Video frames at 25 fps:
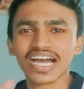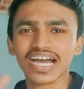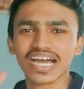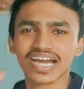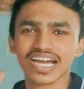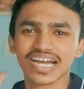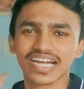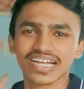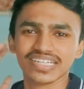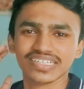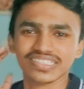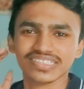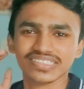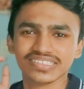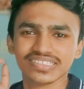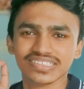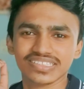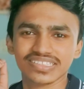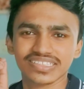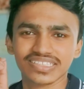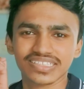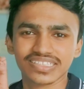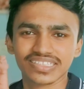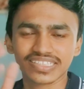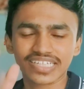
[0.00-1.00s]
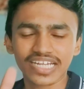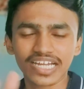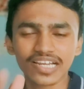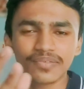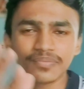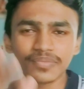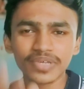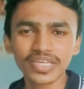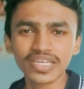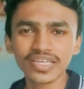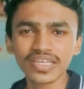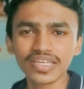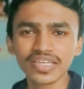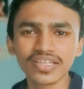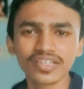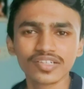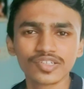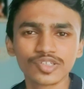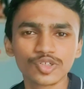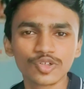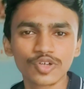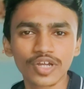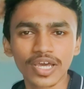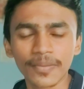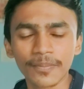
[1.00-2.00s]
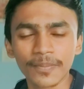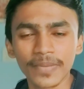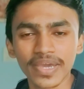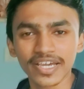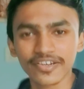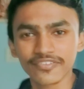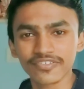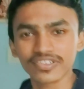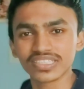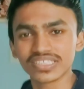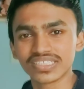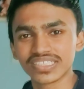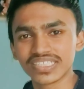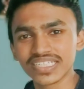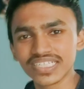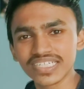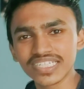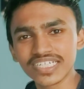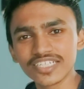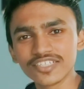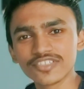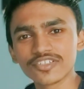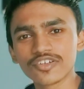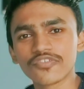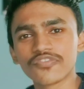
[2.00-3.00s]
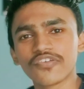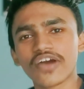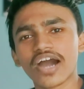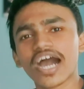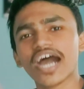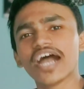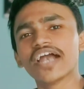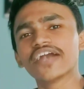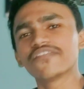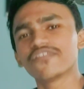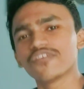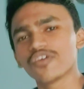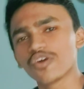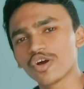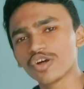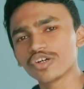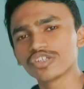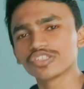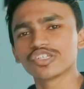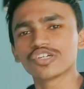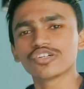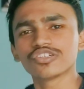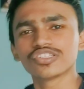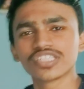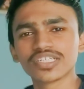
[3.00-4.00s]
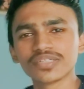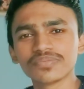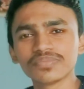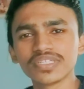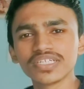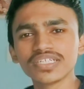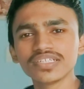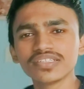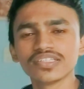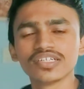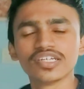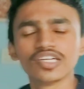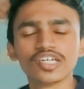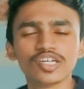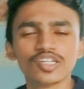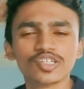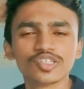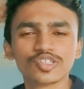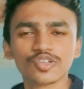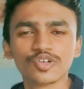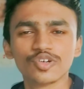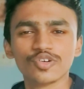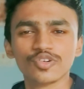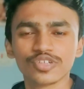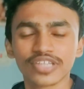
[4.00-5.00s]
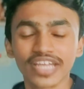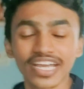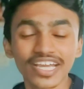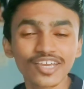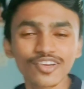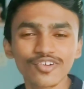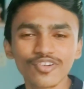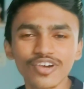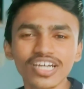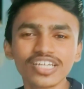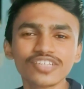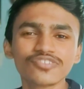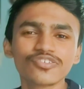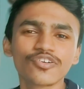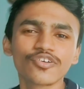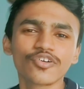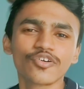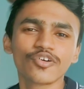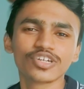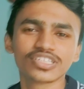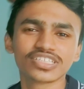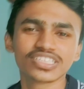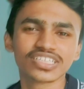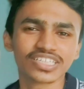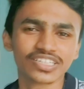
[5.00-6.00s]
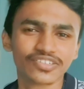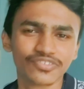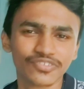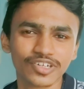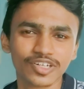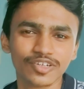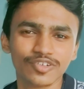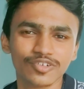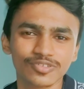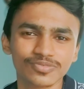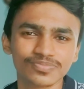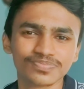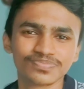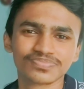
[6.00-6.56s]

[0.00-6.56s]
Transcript: and tell me, should I make one series of art vlogs or something? So thank you guys for watching the video.